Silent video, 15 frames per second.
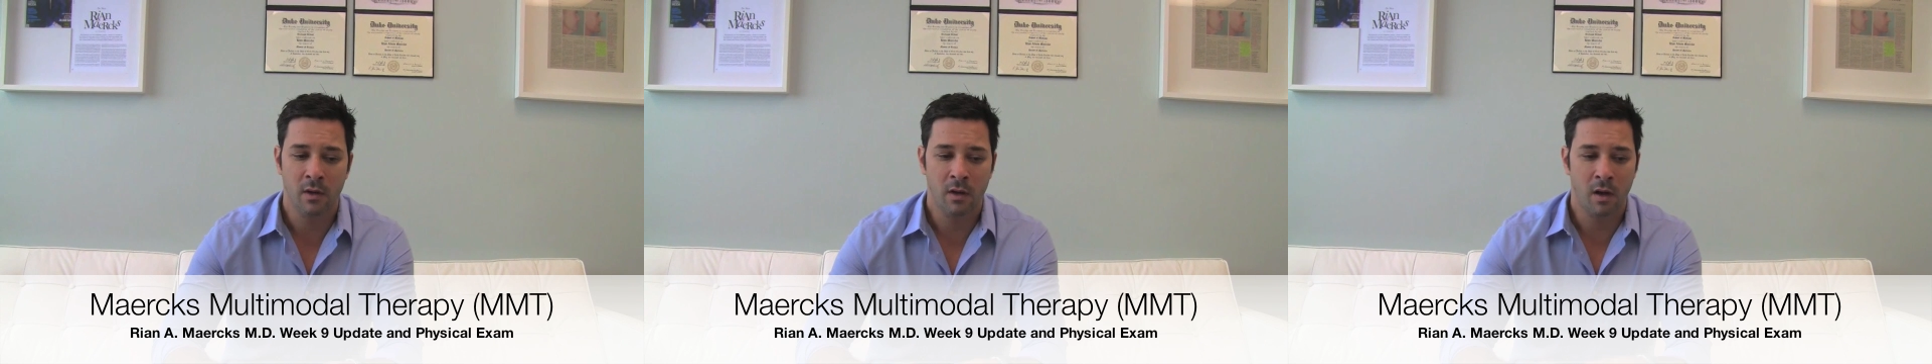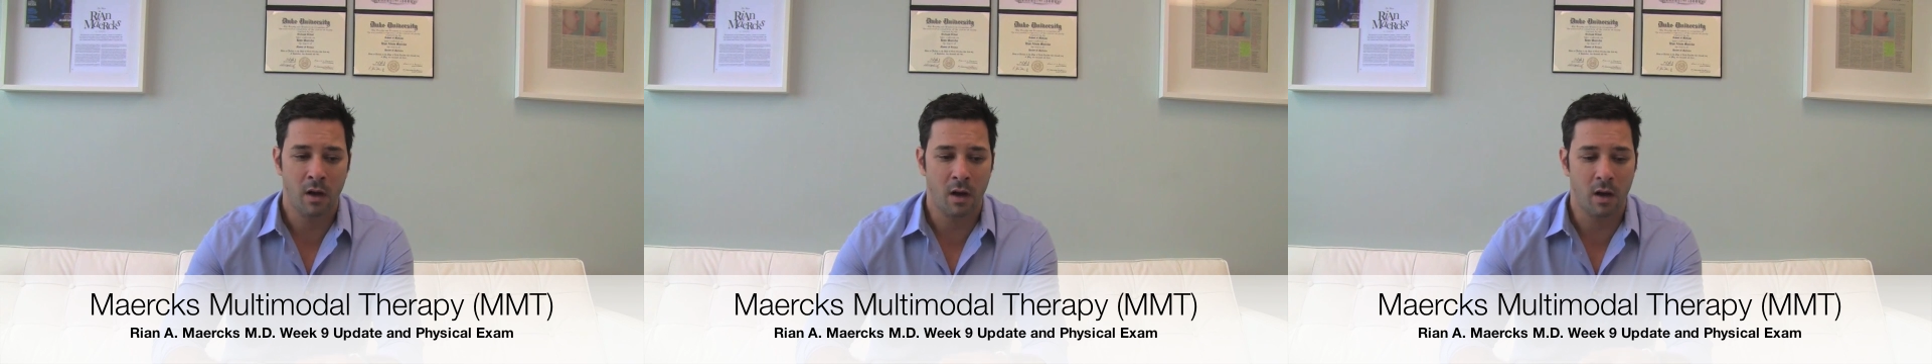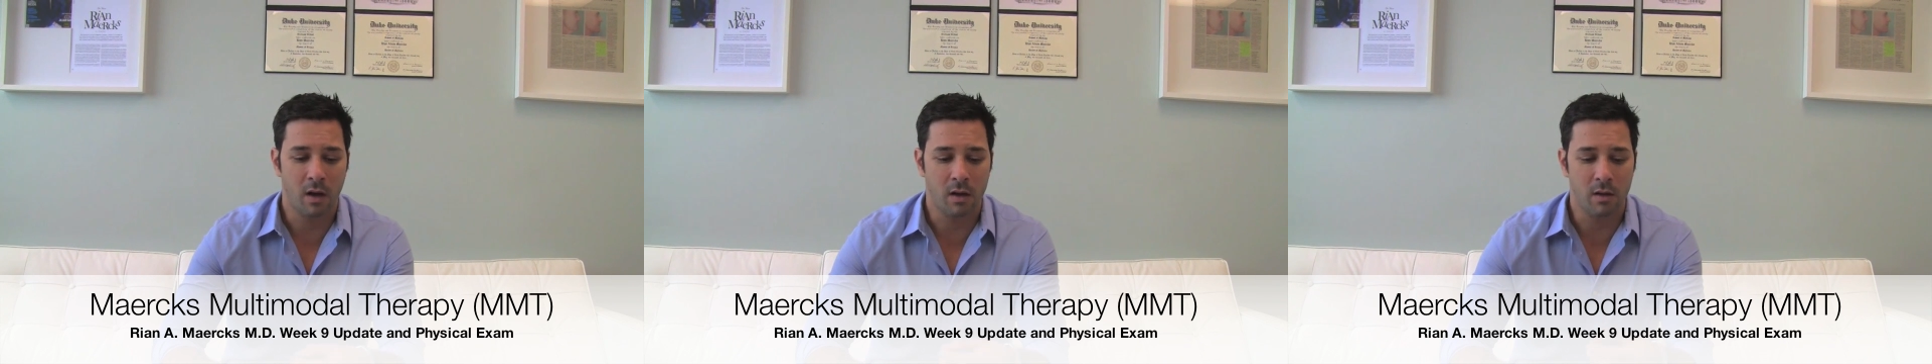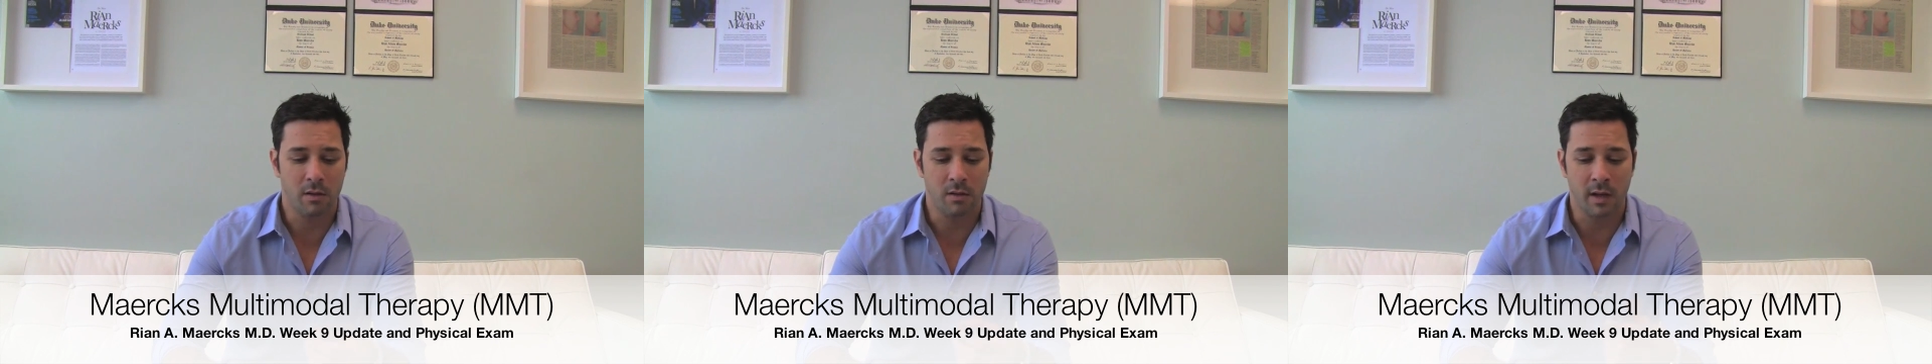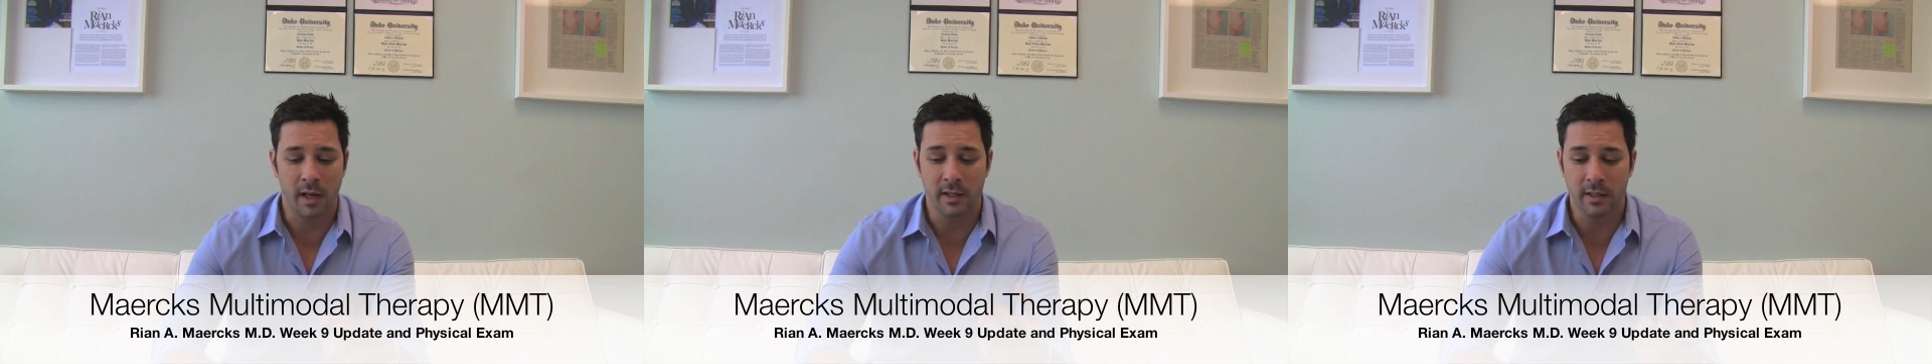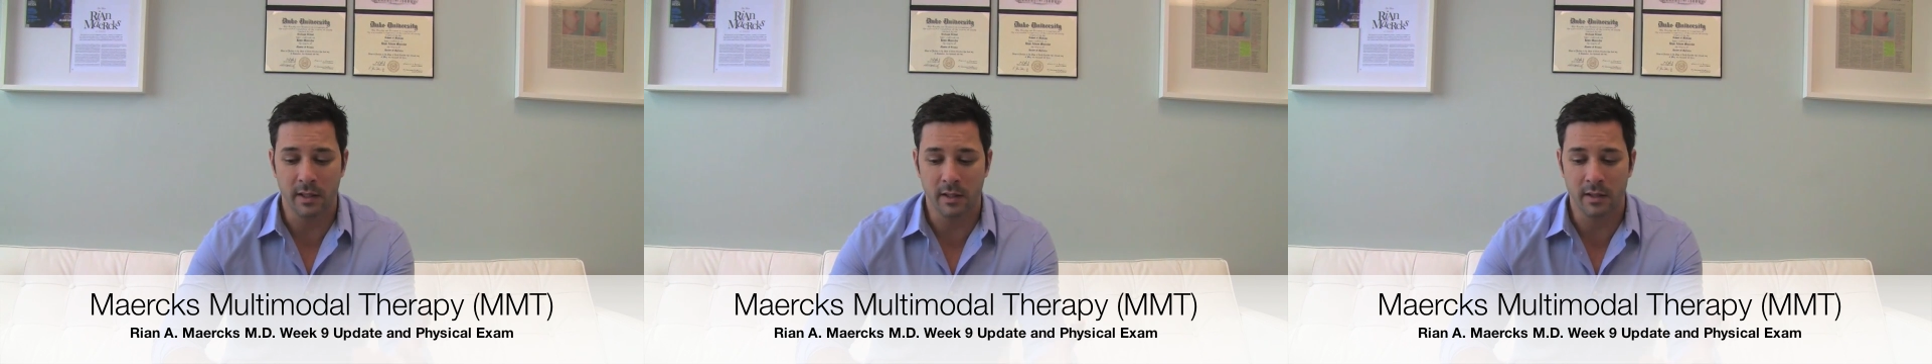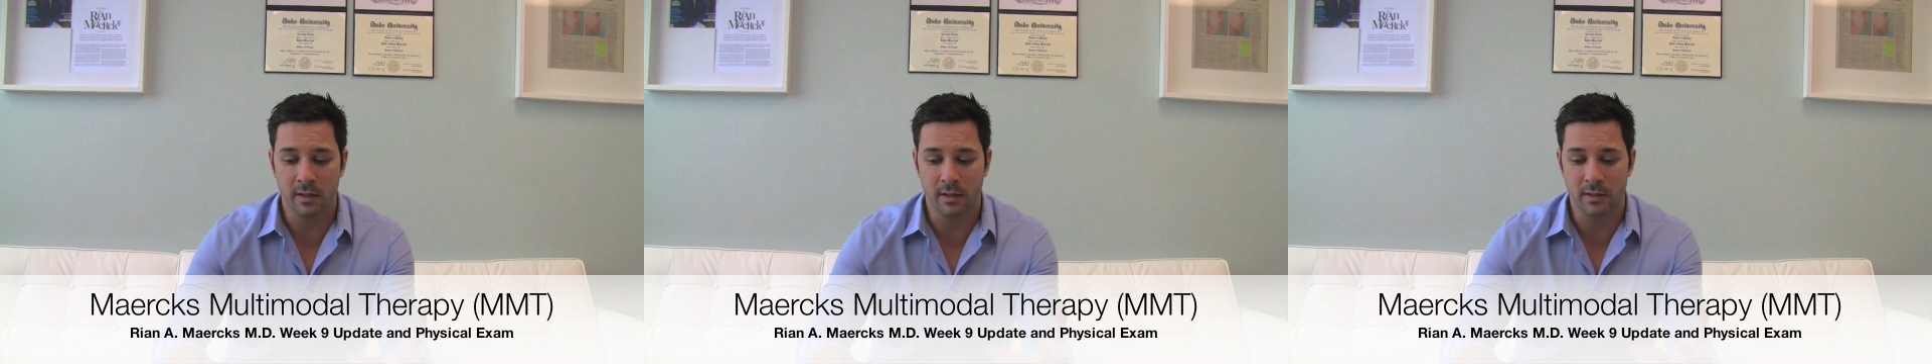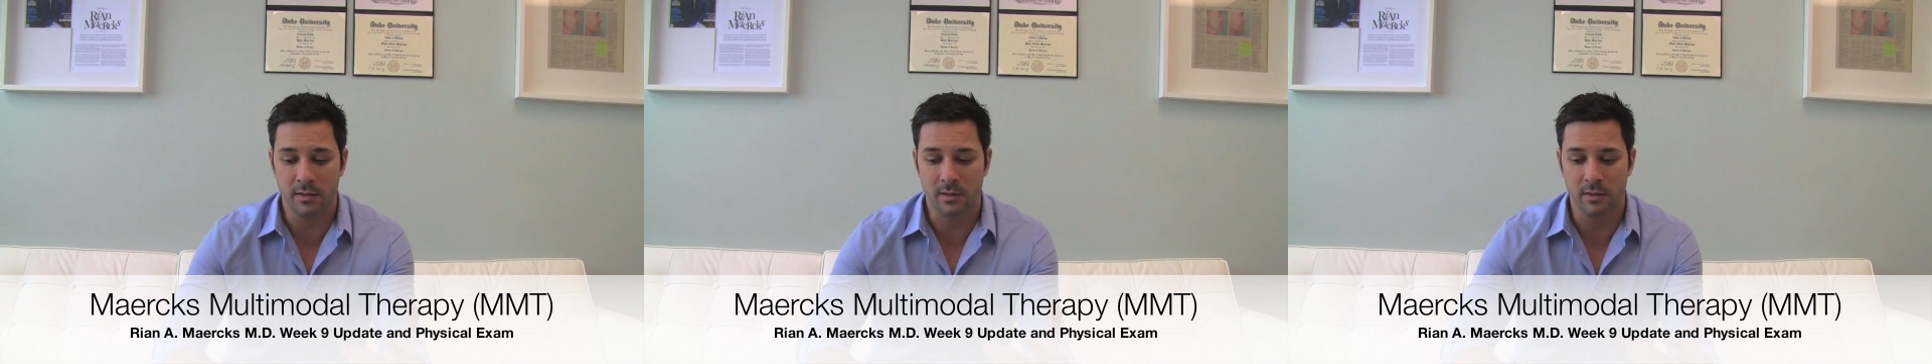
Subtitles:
The idea is